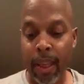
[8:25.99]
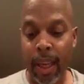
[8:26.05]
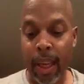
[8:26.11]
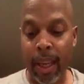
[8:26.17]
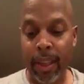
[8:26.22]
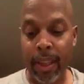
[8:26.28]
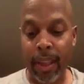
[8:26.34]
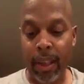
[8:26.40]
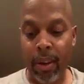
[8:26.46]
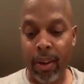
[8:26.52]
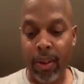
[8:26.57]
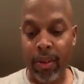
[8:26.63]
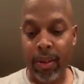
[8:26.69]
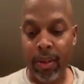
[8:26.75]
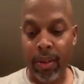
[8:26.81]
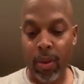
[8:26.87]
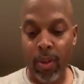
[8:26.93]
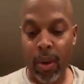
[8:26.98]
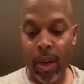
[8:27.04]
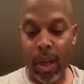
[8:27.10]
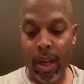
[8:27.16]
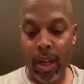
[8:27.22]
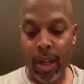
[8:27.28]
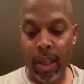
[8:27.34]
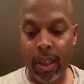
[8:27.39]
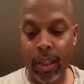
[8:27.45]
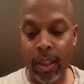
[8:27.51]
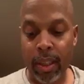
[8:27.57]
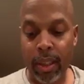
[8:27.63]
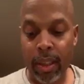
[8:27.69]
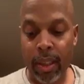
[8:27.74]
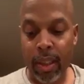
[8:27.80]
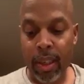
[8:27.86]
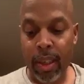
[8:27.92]
and they also uh,
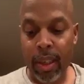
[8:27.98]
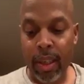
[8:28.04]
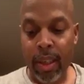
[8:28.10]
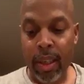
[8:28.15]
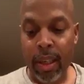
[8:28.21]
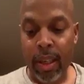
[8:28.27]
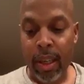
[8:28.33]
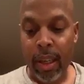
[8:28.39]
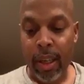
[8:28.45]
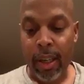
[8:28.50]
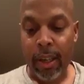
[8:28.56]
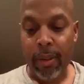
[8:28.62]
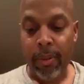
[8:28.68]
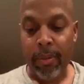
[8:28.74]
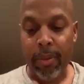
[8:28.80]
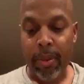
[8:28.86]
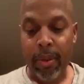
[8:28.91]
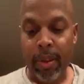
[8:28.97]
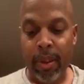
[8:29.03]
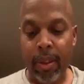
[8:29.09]
um,